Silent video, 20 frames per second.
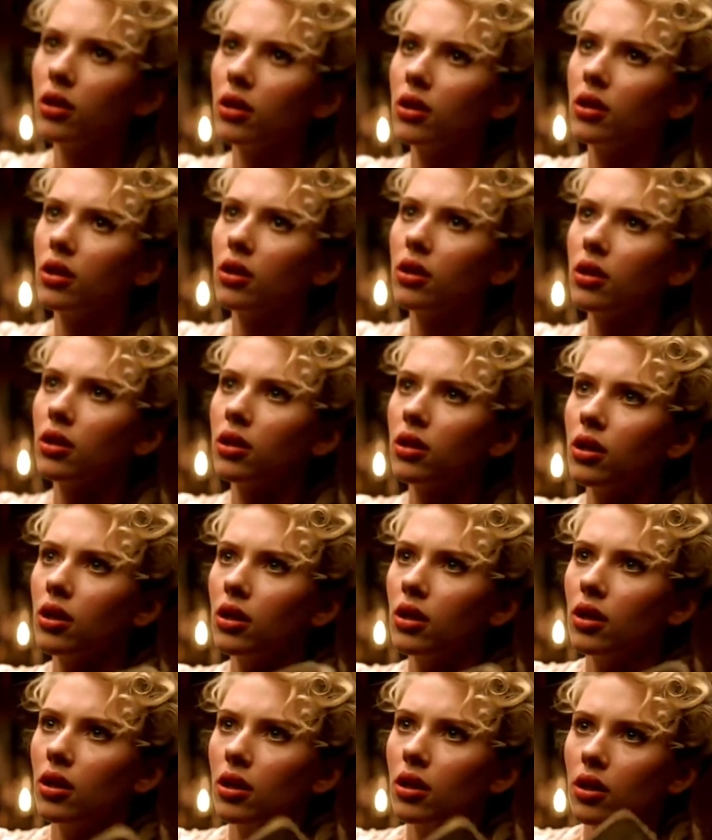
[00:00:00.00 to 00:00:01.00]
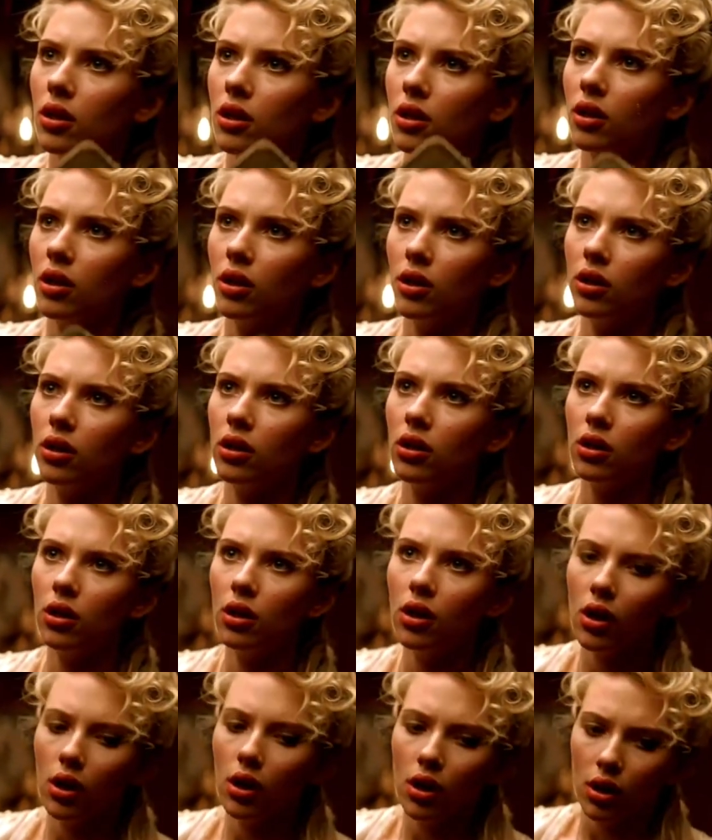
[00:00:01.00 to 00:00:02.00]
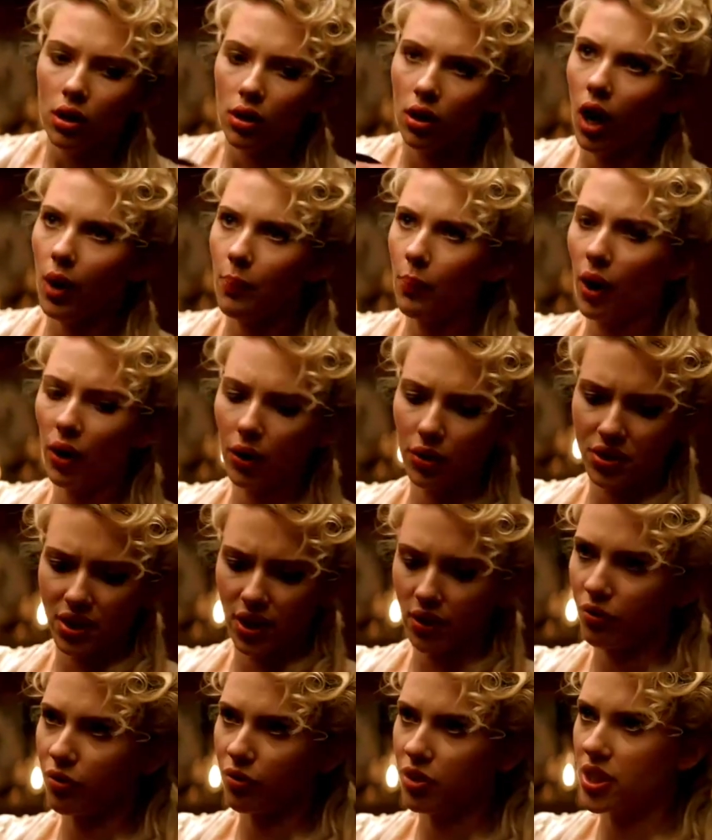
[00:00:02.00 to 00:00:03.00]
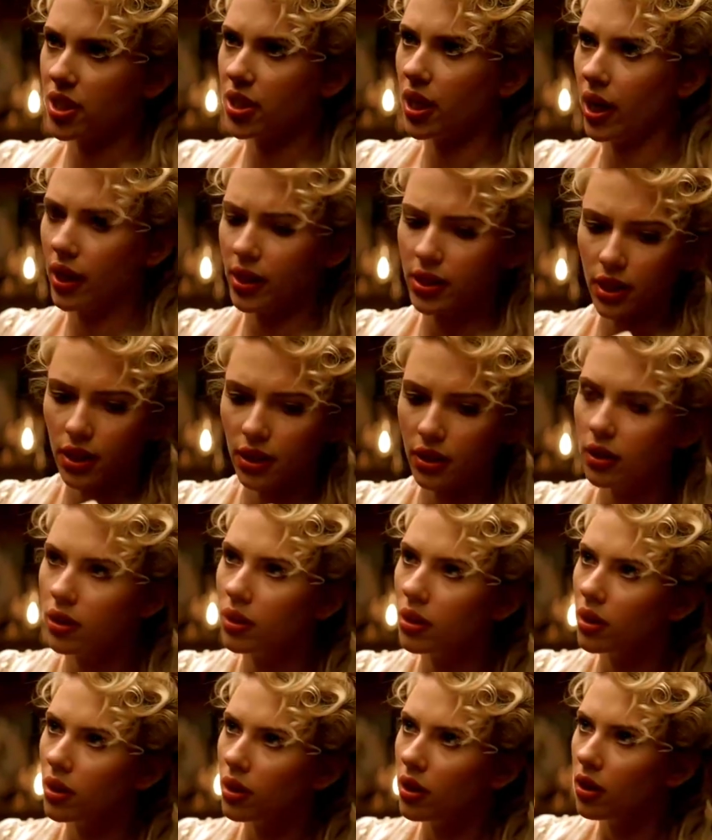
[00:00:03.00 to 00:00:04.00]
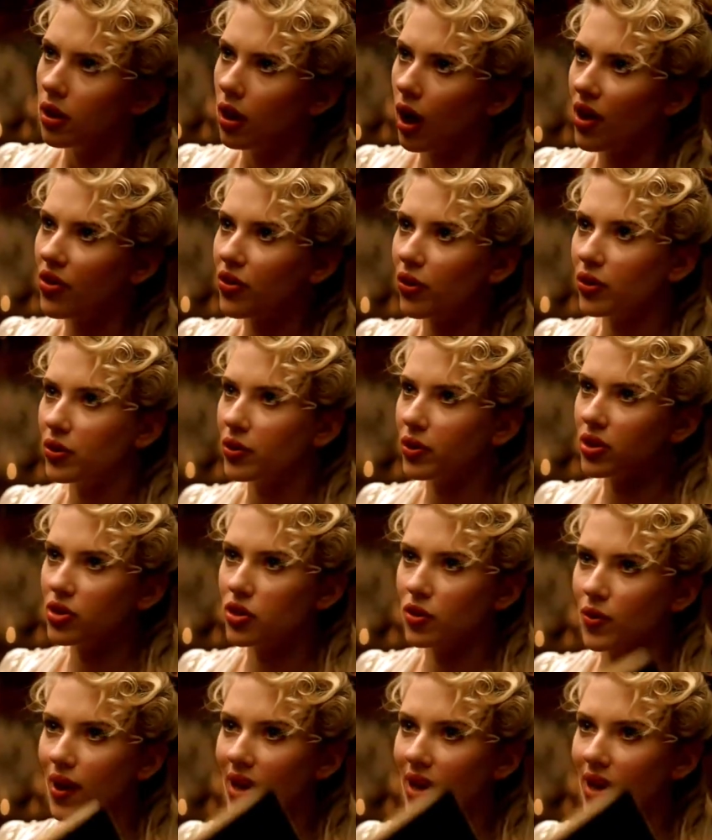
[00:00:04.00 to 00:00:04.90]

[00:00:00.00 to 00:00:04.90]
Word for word: You stole it? I borrowed it for tonight. I thought you could